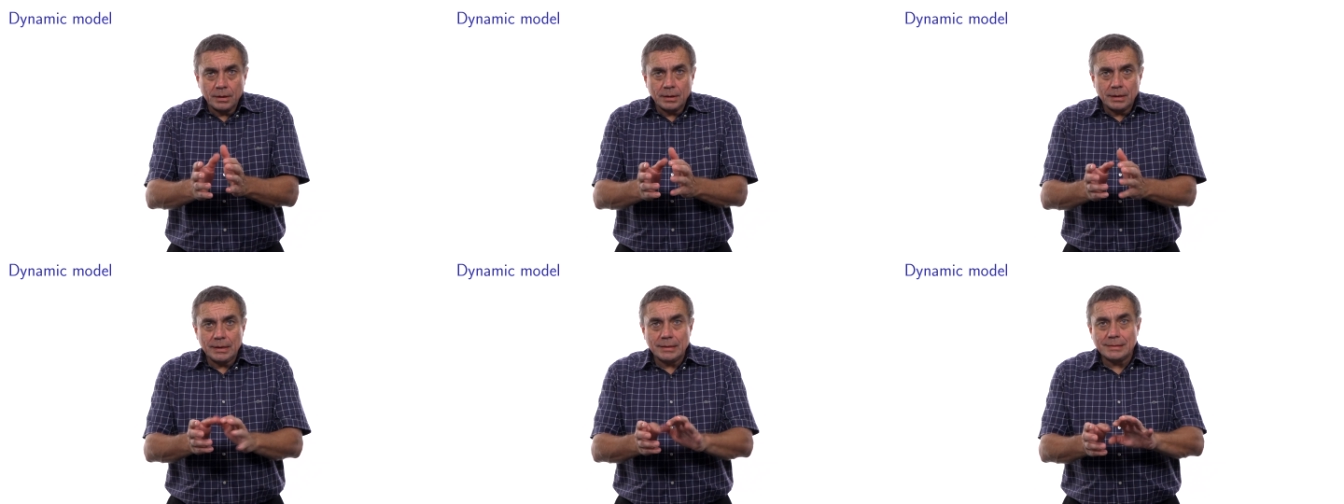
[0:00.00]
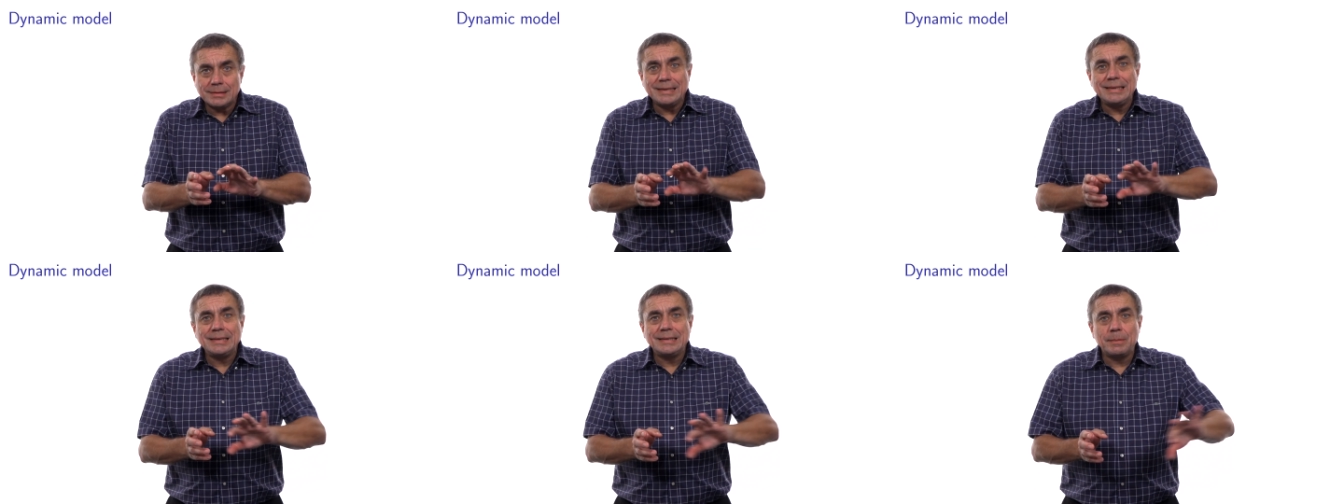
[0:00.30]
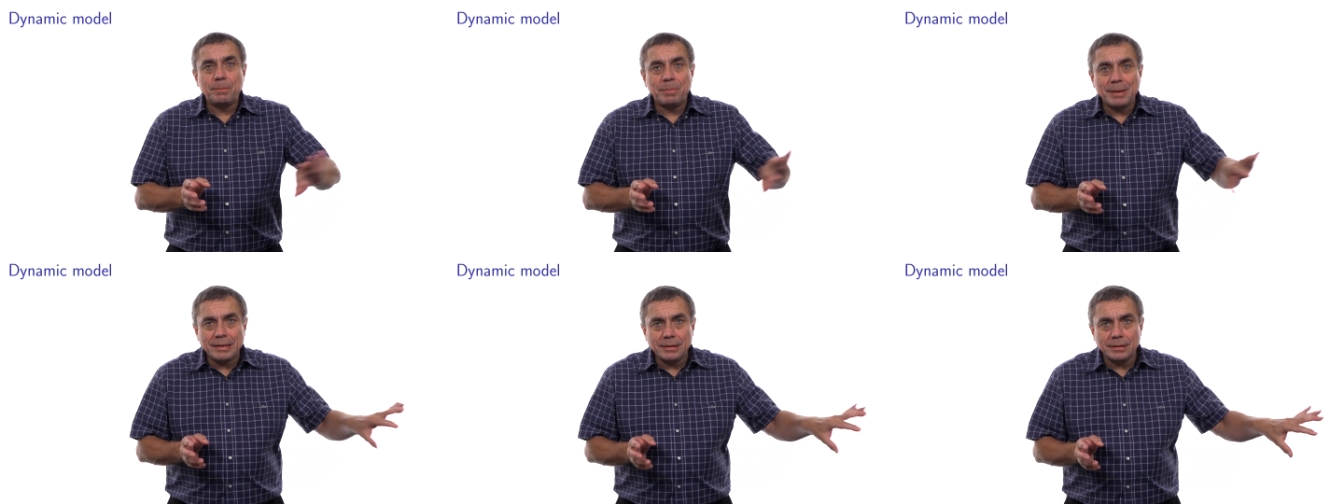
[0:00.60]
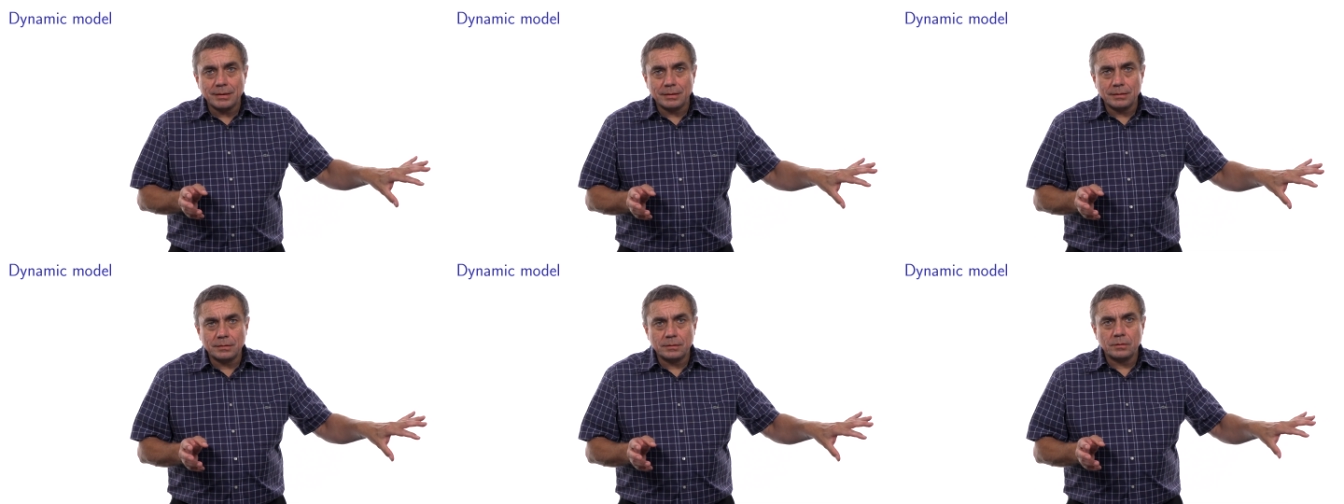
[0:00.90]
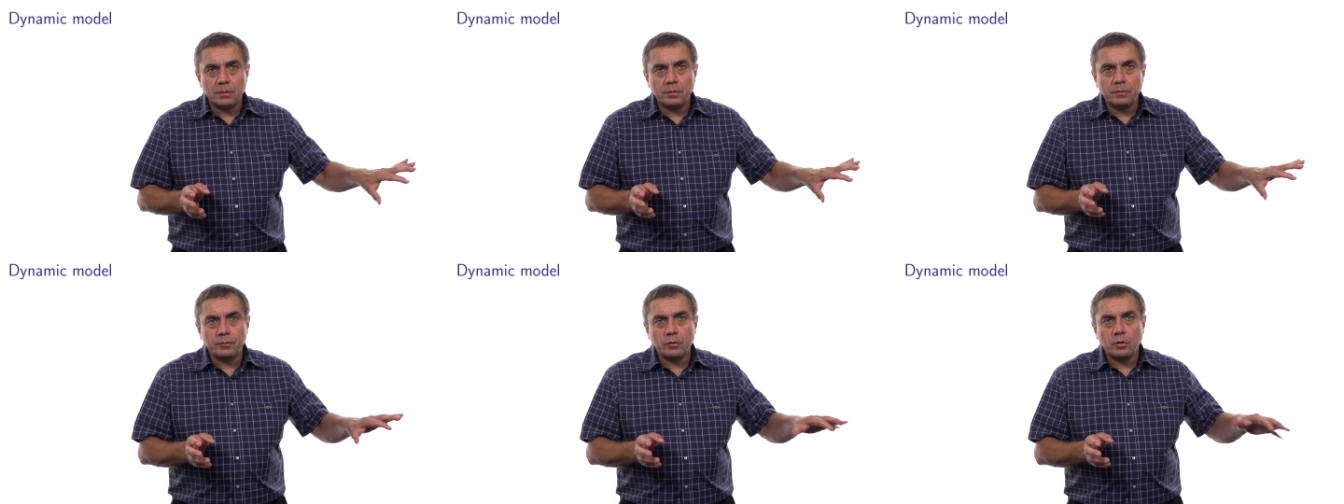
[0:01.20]
is independent
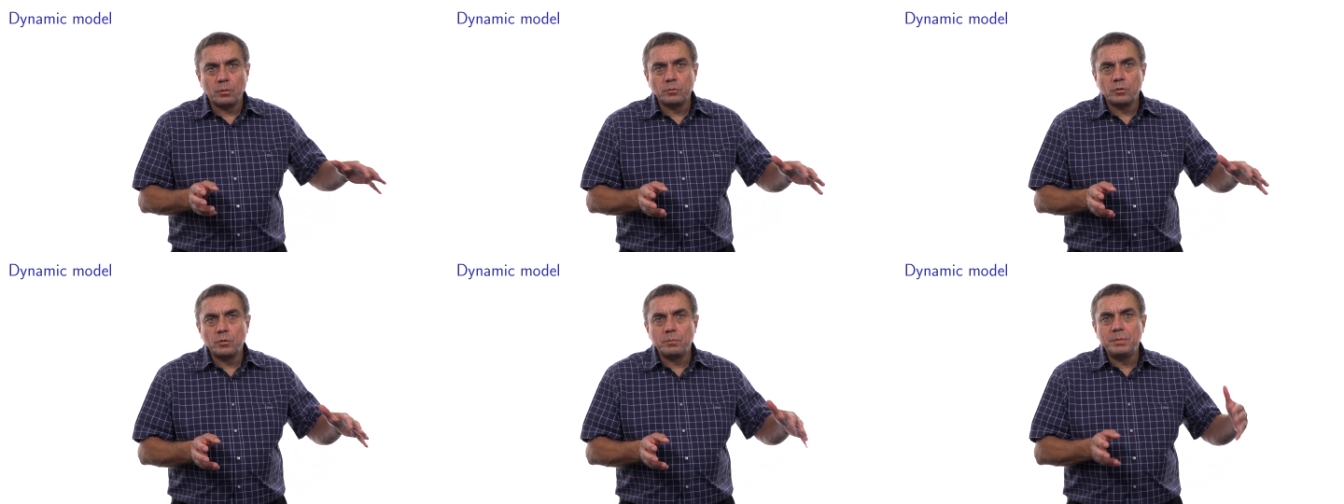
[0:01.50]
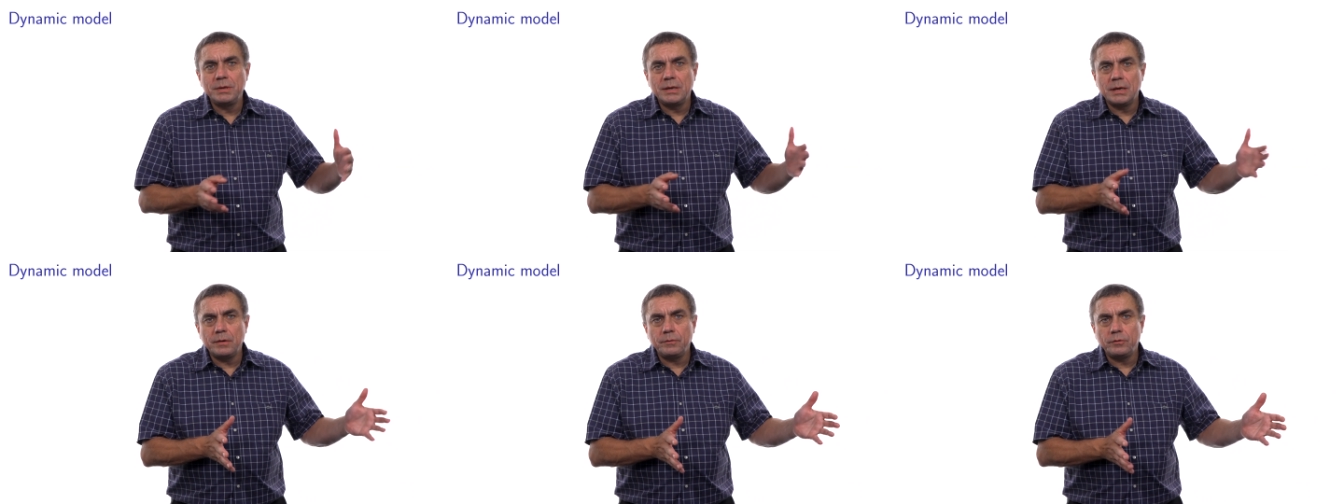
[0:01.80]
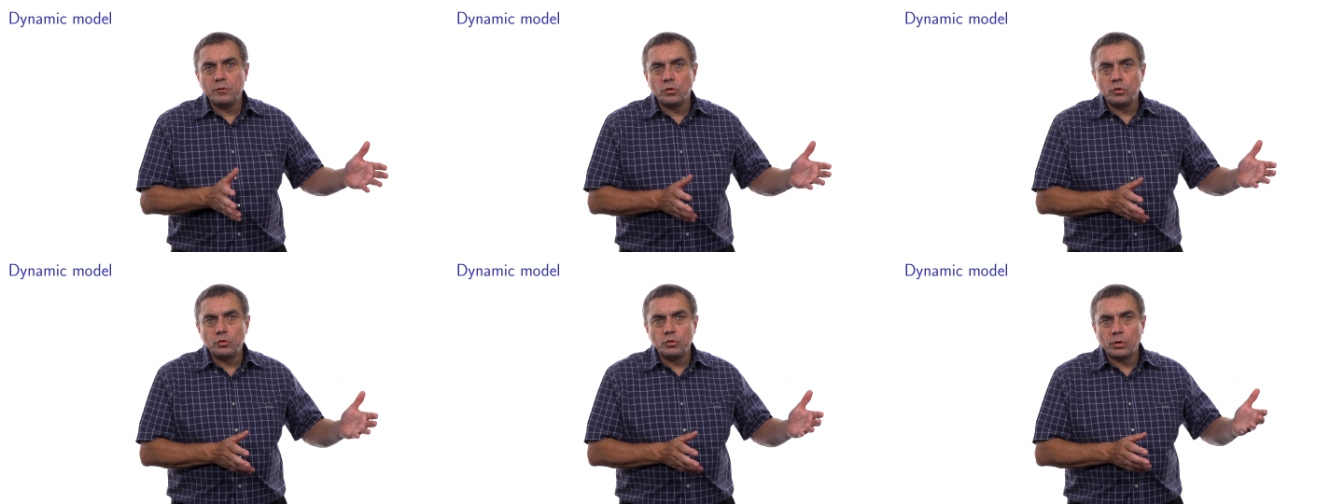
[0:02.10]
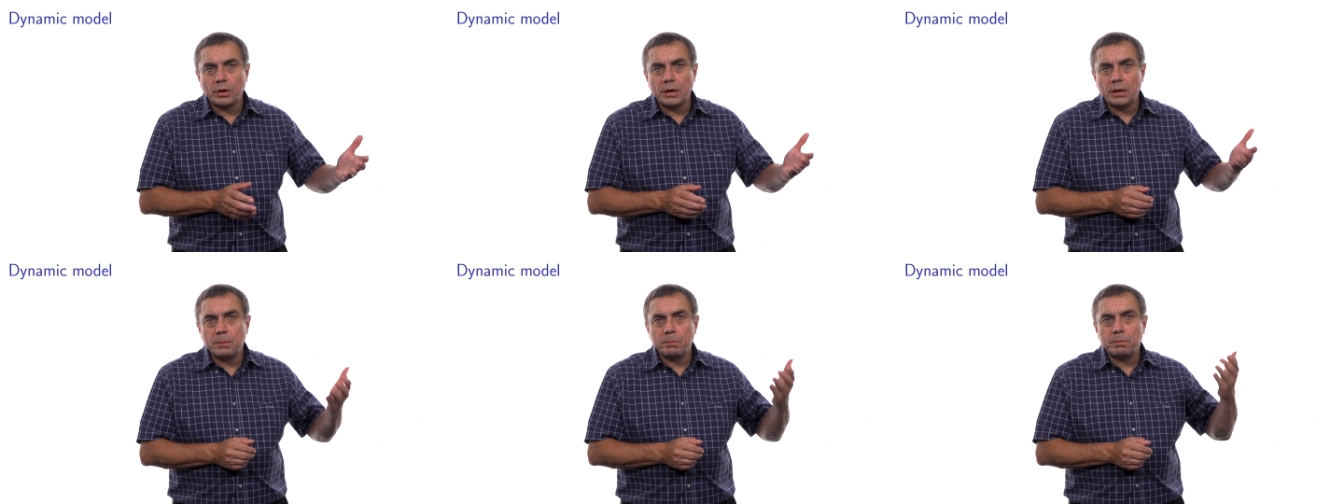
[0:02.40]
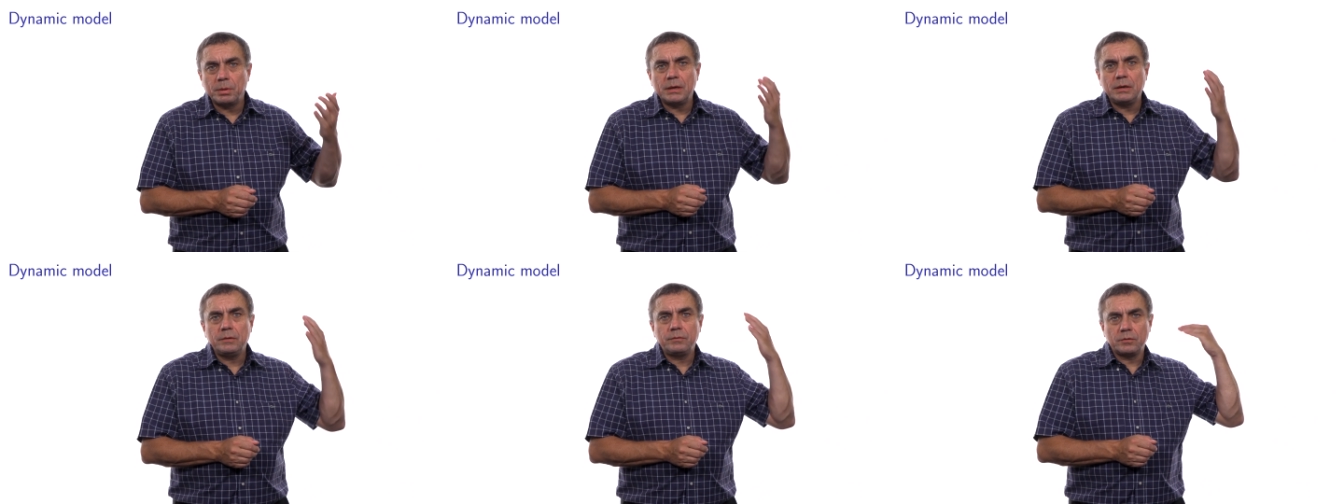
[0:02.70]
from the behavior during
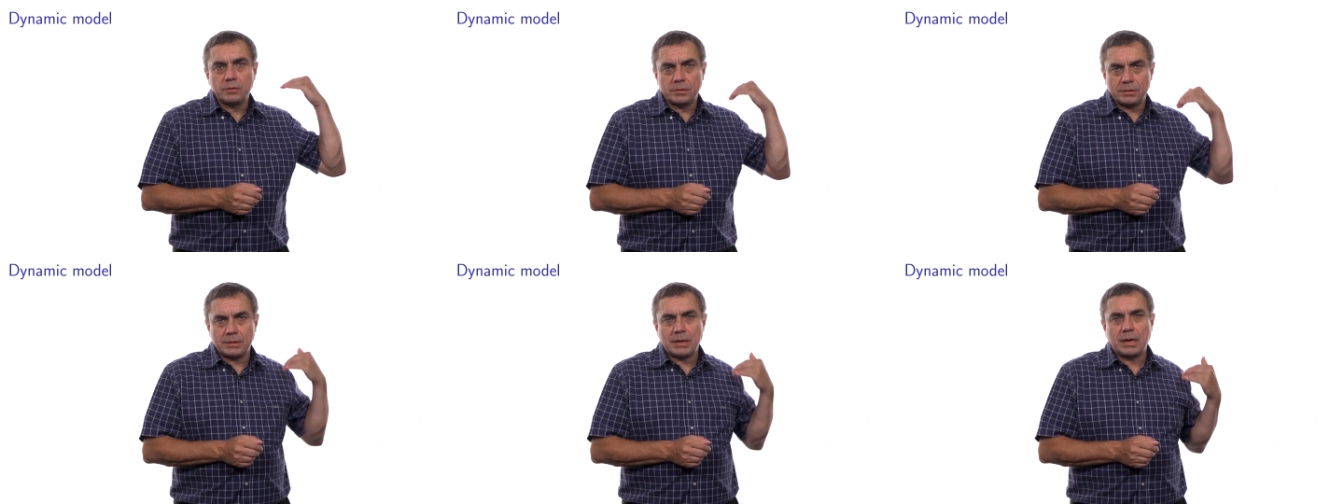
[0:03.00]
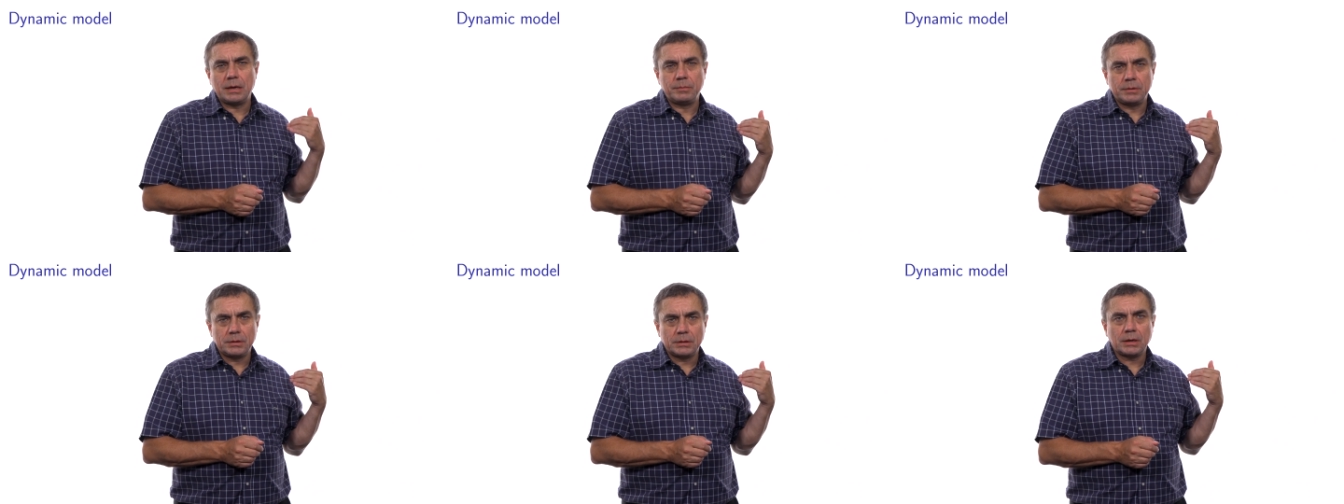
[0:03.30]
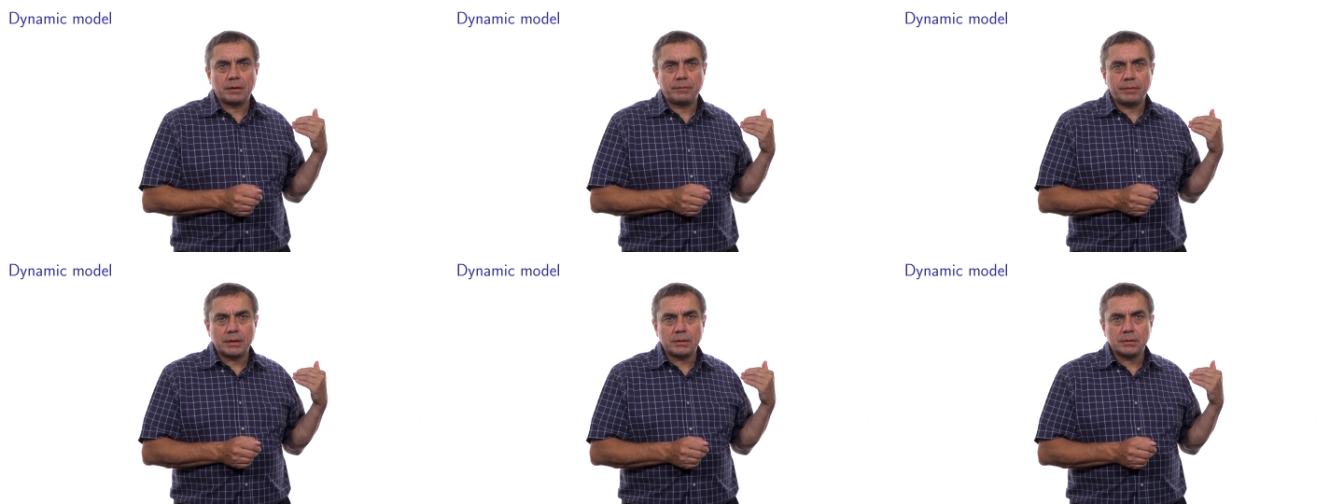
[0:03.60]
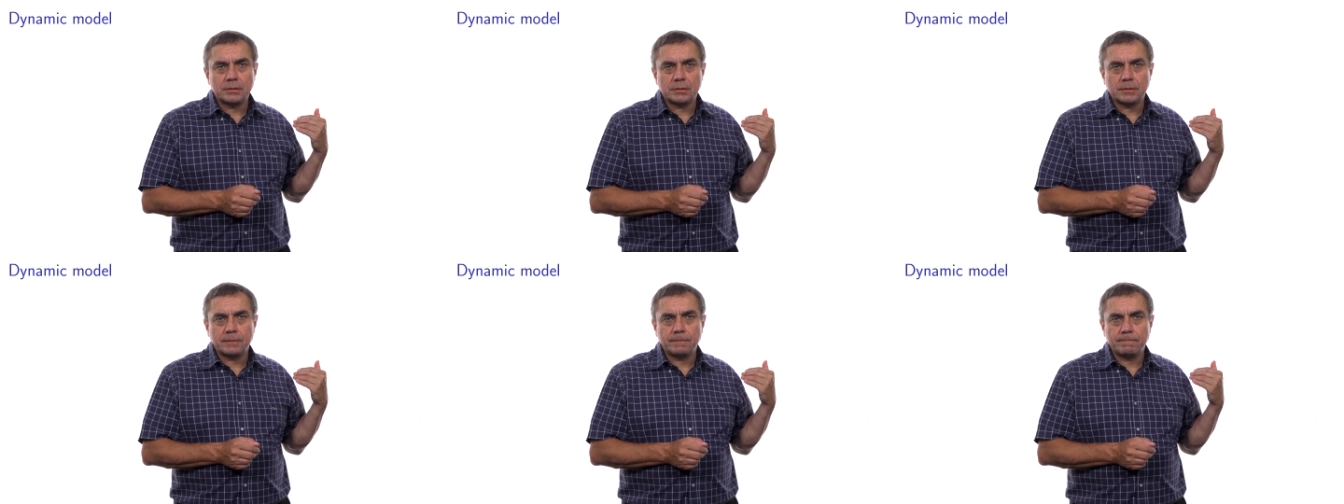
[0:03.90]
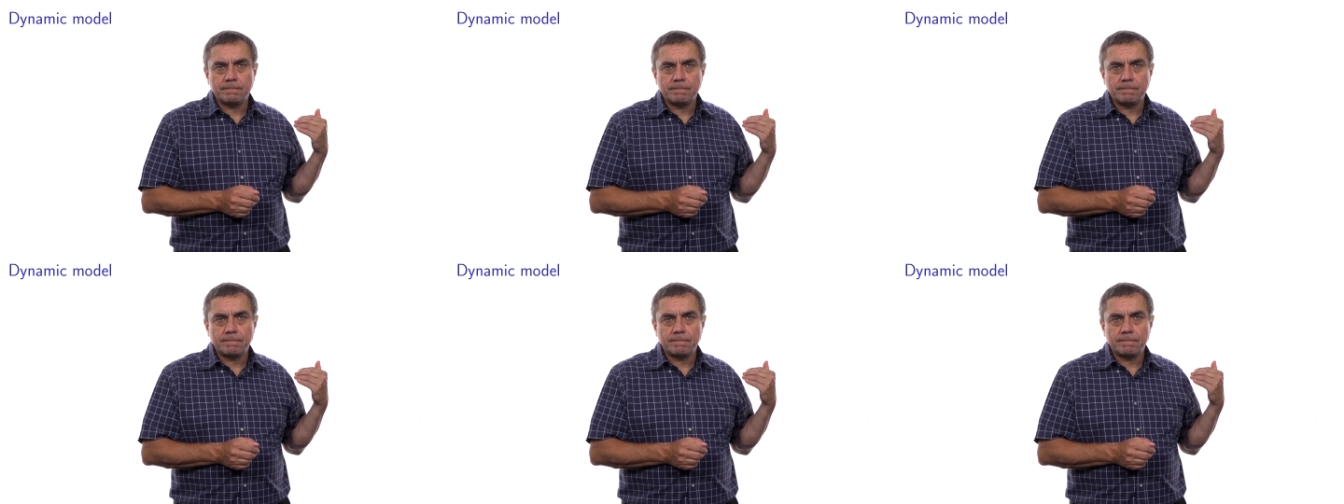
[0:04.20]
previous time intervals.